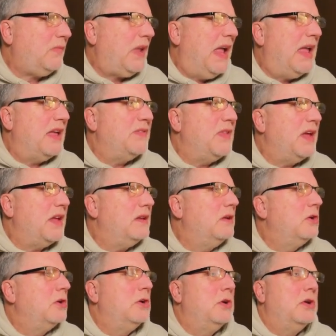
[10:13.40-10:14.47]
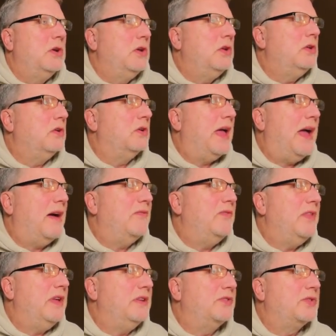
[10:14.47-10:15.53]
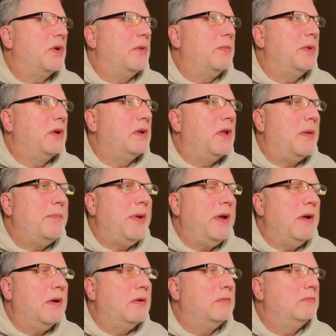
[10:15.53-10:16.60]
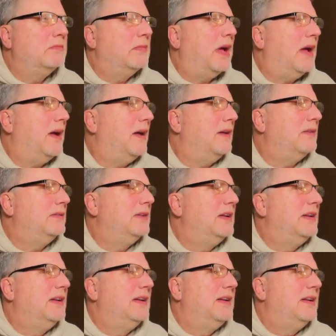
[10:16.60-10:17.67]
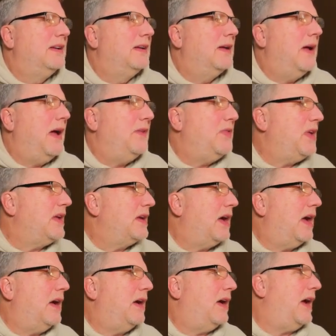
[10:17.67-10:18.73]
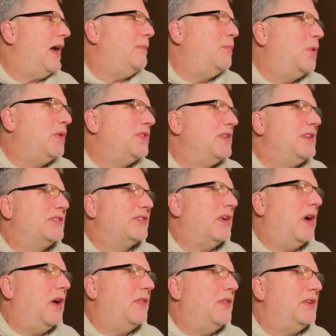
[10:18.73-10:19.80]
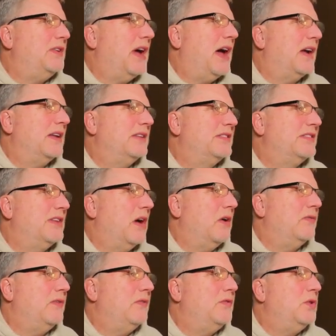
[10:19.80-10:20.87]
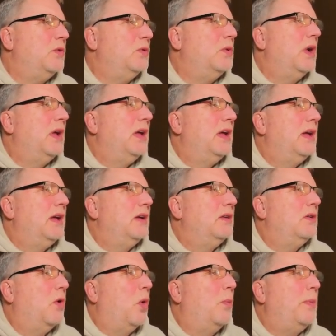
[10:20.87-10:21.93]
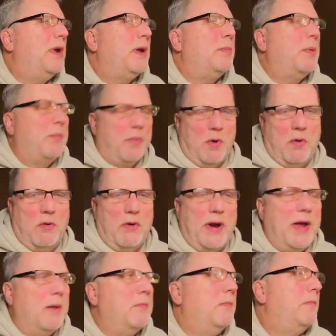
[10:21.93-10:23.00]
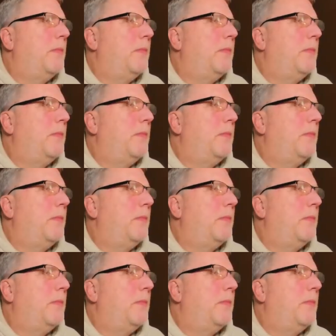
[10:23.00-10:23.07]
and then you'll have the terminal up here. I think I put this on the dock itself. If you open up a program,